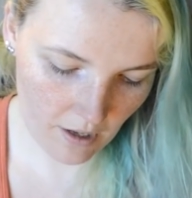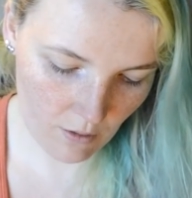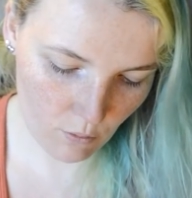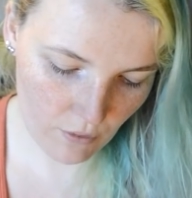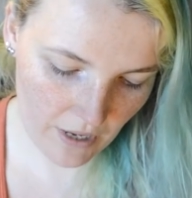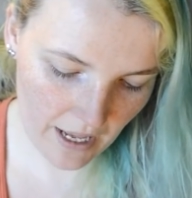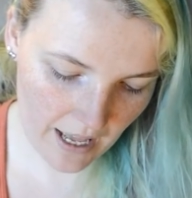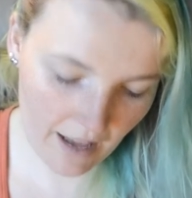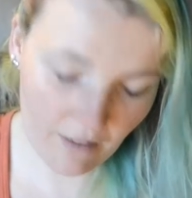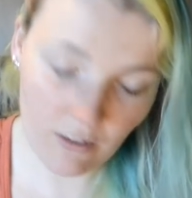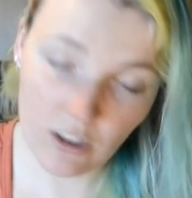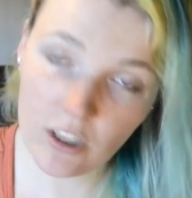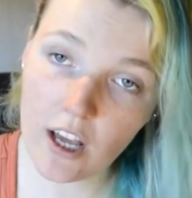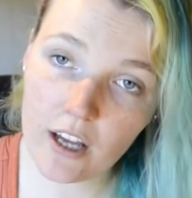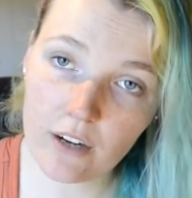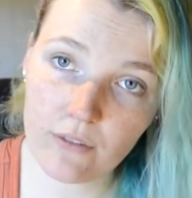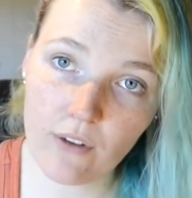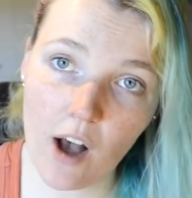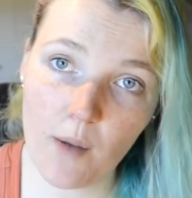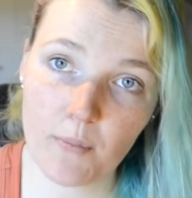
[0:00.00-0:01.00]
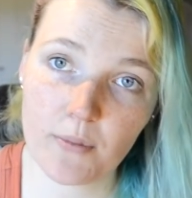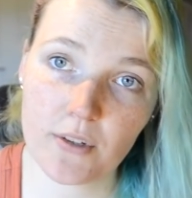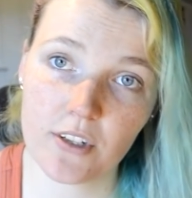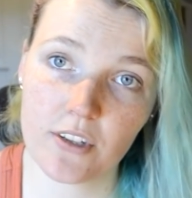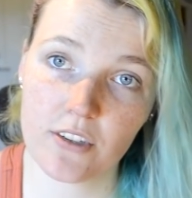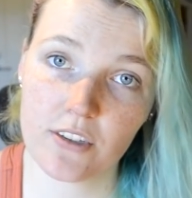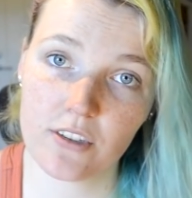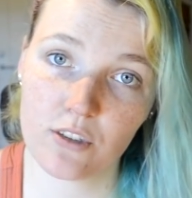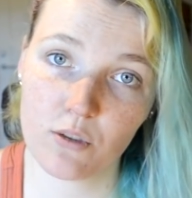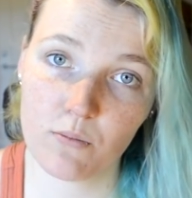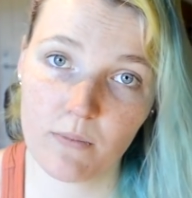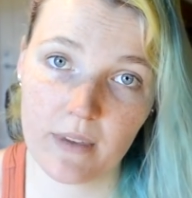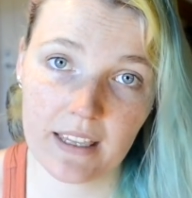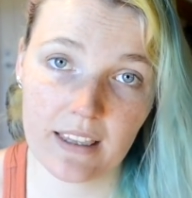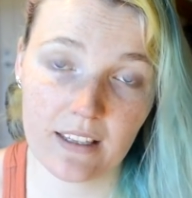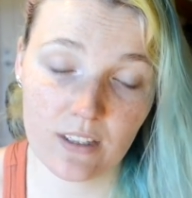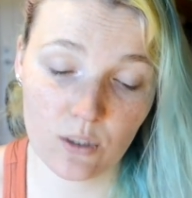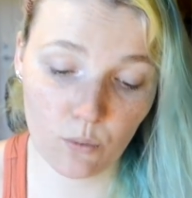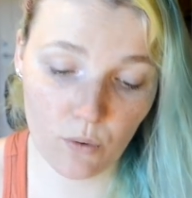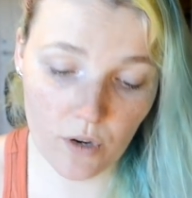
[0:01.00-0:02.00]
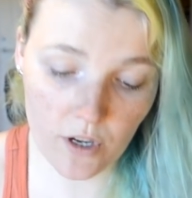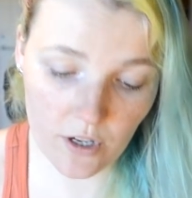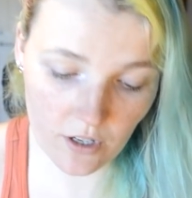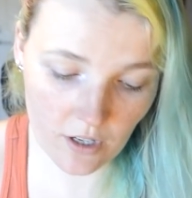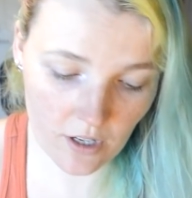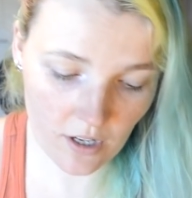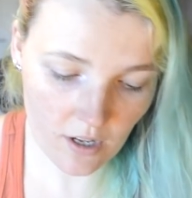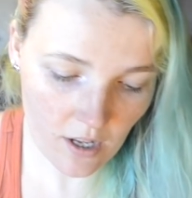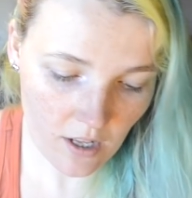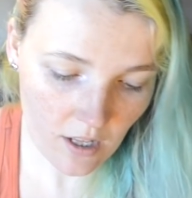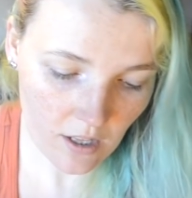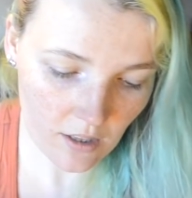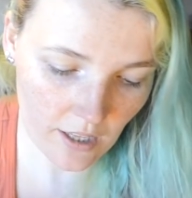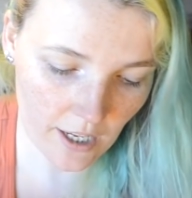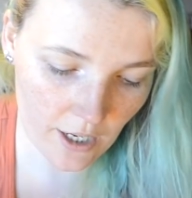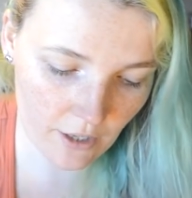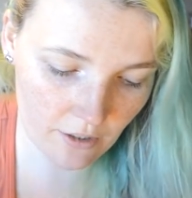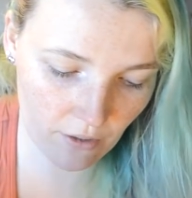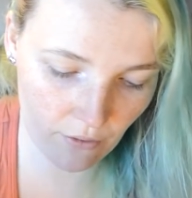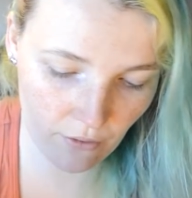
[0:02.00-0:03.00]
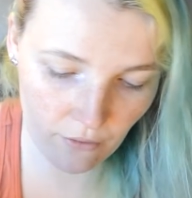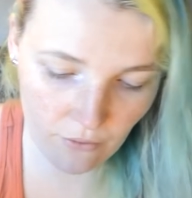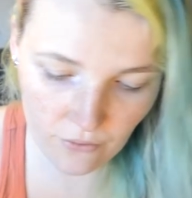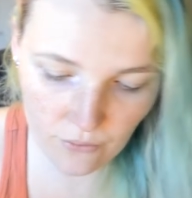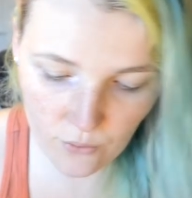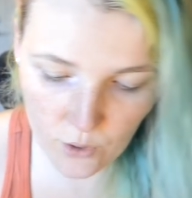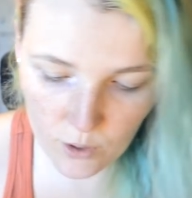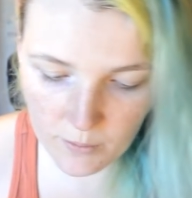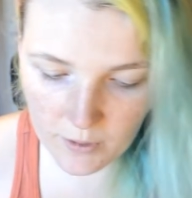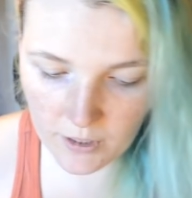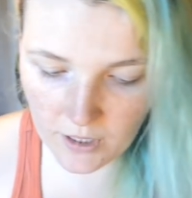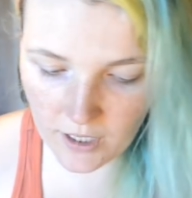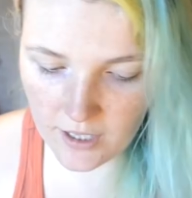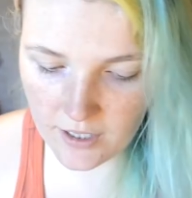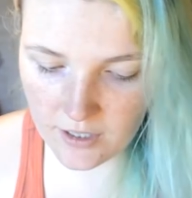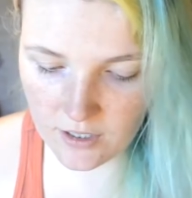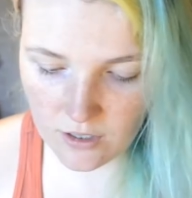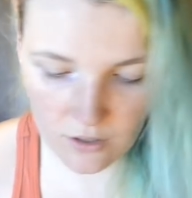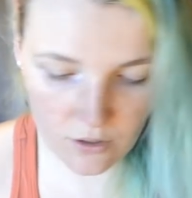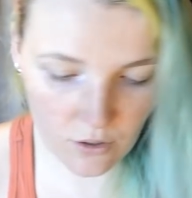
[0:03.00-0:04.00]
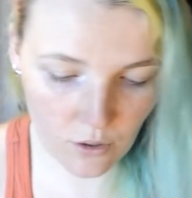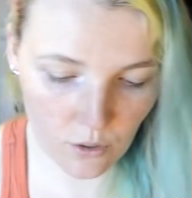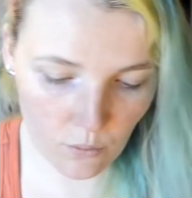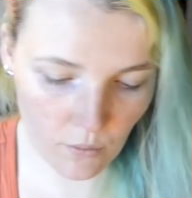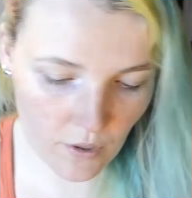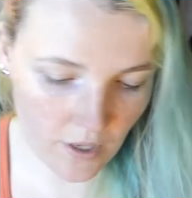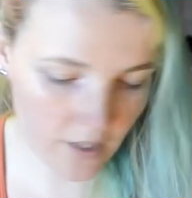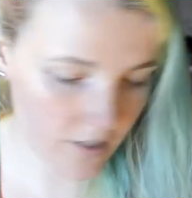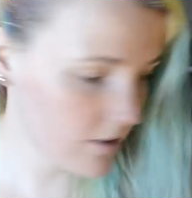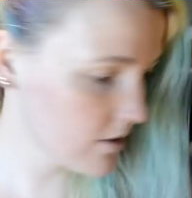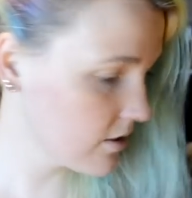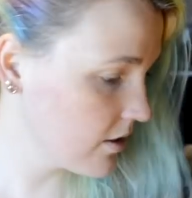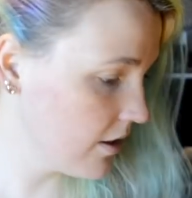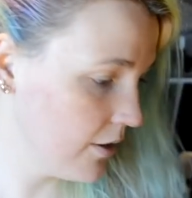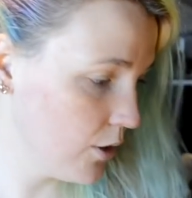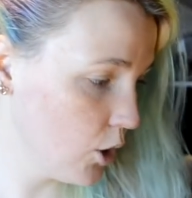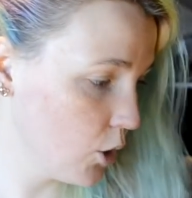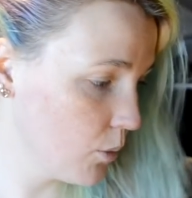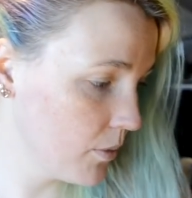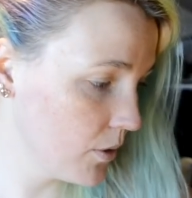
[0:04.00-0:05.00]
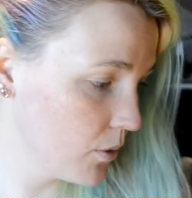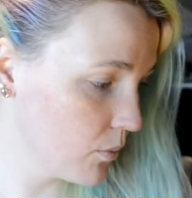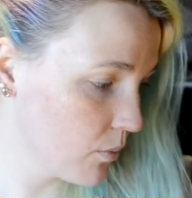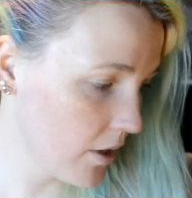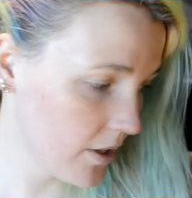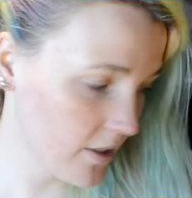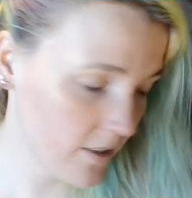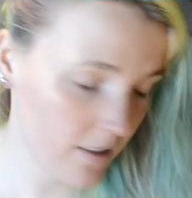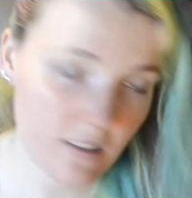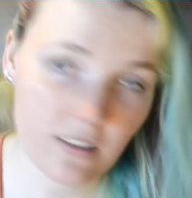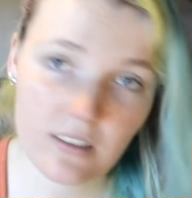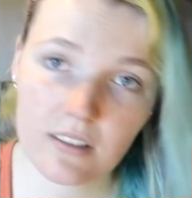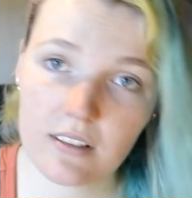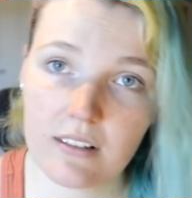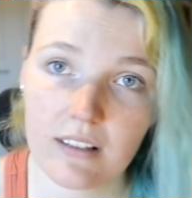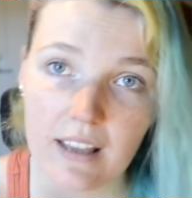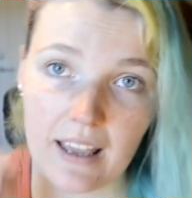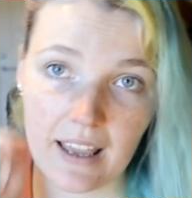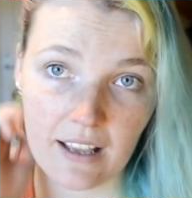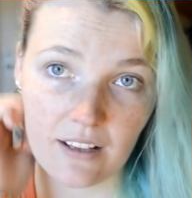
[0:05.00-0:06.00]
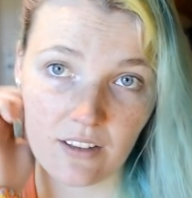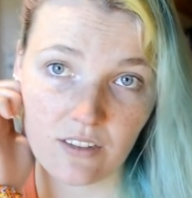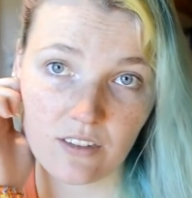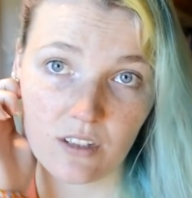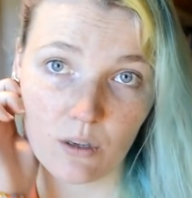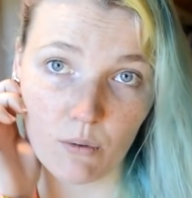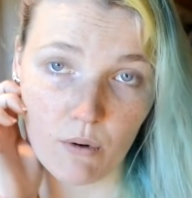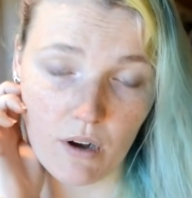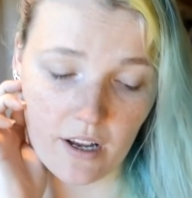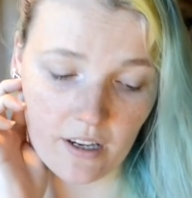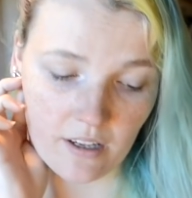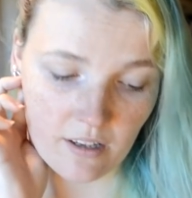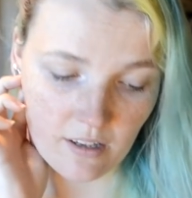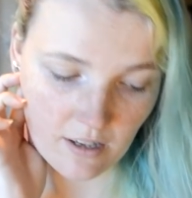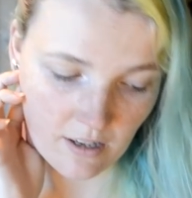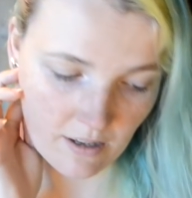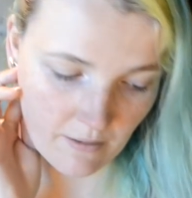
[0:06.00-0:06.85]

we have a lot of options to make this work, a lot of different formulas, new ones, and opened ones, and so on.